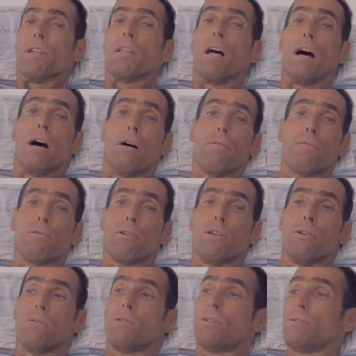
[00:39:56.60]
would love
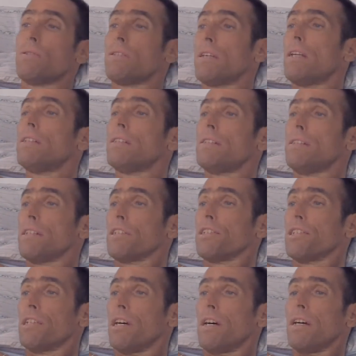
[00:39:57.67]
for you to send the
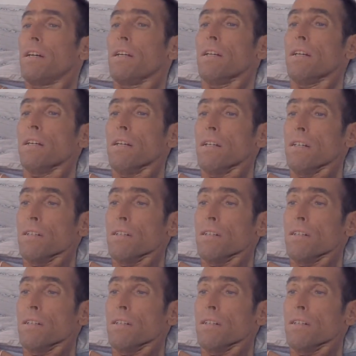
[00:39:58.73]
Diksha